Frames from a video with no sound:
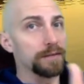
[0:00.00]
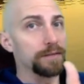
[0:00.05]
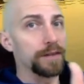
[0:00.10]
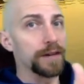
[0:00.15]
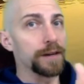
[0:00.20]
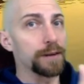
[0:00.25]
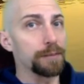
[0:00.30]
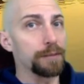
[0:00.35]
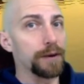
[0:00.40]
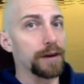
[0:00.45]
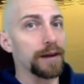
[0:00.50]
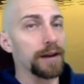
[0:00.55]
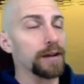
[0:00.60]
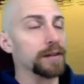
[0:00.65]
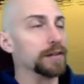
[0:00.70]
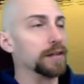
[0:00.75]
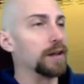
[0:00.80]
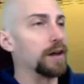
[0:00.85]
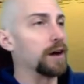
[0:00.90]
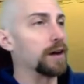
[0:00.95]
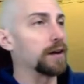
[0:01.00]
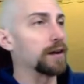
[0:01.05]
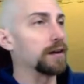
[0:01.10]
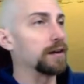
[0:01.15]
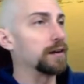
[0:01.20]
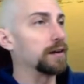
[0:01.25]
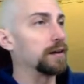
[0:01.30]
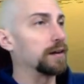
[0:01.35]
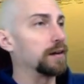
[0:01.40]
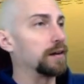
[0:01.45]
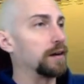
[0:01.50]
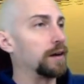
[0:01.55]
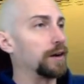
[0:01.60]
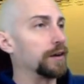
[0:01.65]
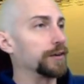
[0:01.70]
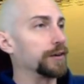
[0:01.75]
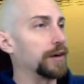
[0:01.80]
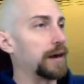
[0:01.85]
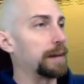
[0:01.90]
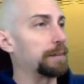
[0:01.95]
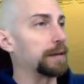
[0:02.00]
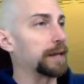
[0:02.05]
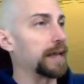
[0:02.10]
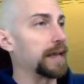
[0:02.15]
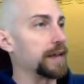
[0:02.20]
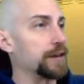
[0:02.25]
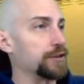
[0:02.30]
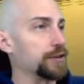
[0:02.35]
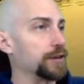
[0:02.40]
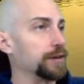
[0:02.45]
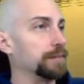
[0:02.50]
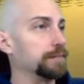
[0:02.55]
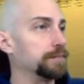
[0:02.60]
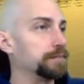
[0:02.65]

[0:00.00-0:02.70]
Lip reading: fingerprint unlock on your application.